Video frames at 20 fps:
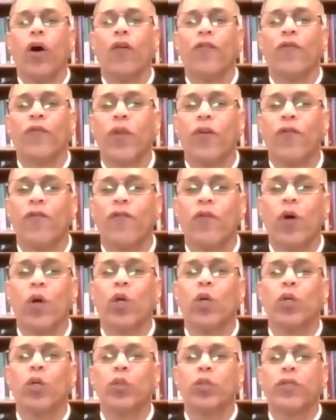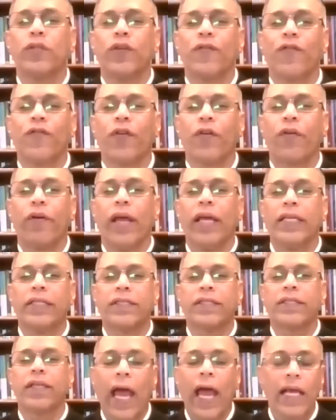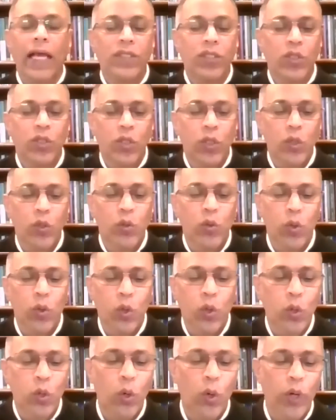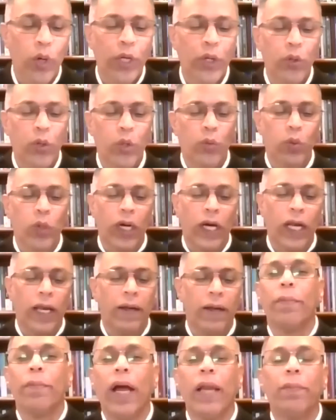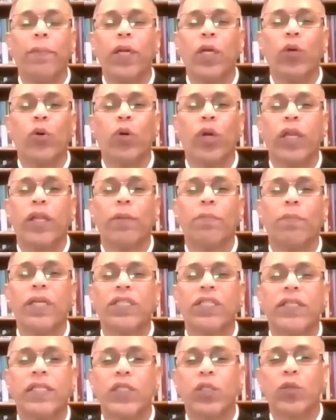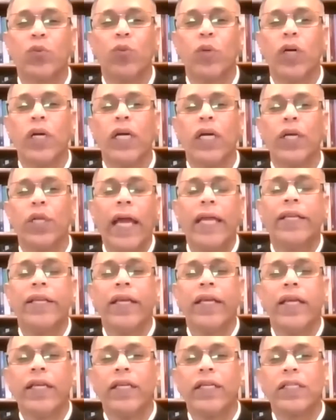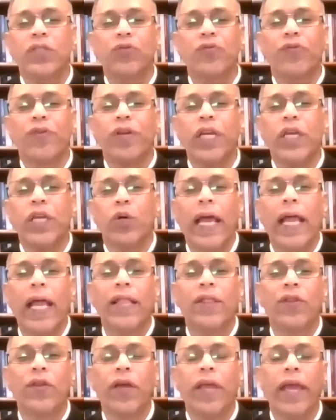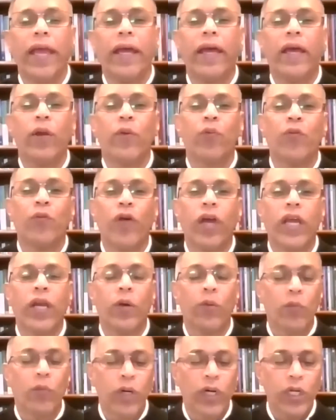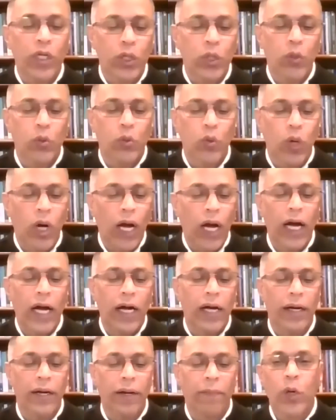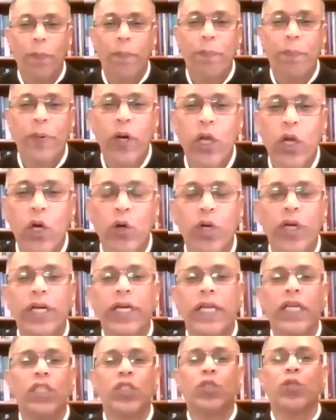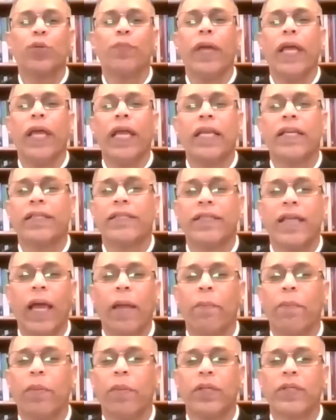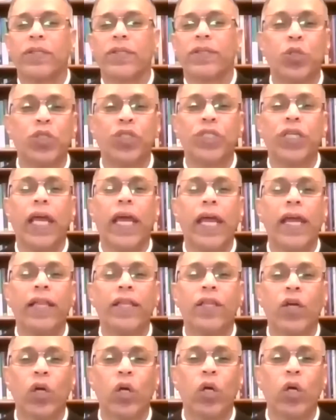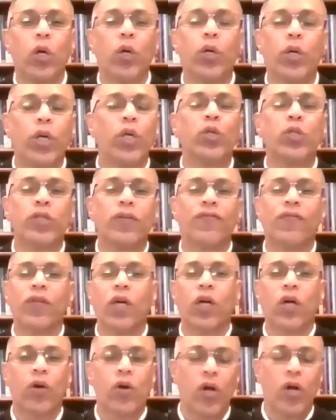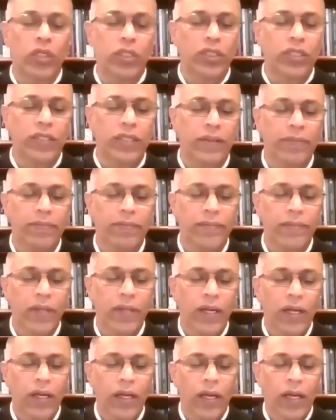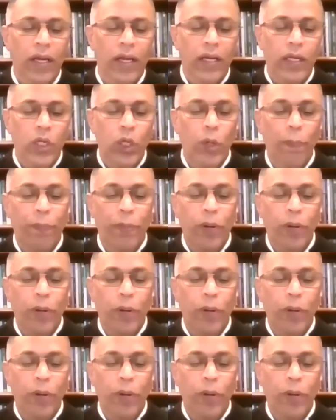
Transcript: of the followers of Christ, as you go into the world, it might be you're in the business world, IT industry, healthcare, wherever you are, your priority is to make disciples, to share the good news of the cross your